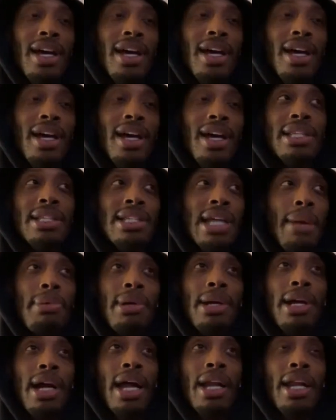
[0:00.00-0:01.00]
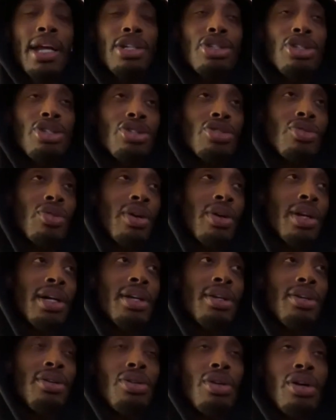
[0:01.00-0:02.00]
I'm not the type of guy that's just
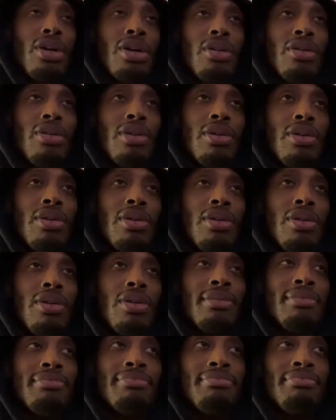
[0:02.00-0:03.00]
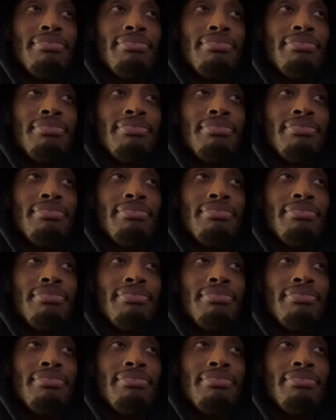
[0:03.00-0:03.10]
gonna, you know,